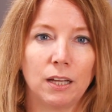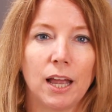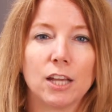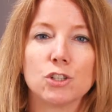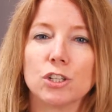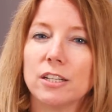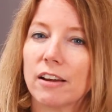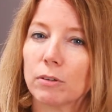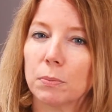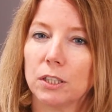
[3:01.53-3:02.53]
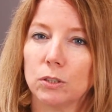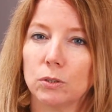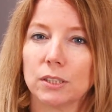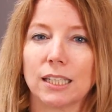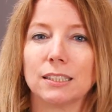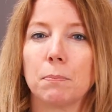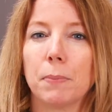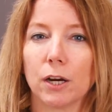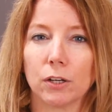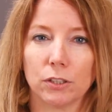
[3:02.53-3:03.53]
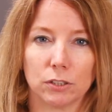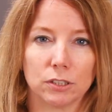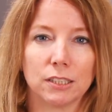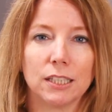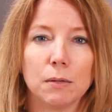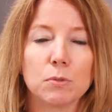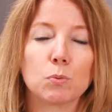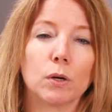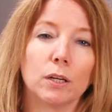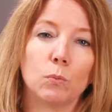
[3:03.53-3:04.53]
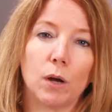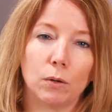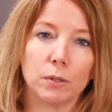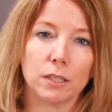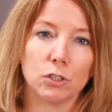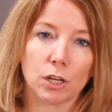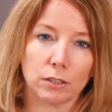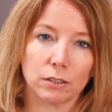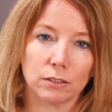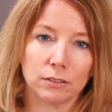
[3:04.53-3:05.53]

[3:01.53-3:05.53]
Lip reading: and should never be used as a barrier to teams working well with each other.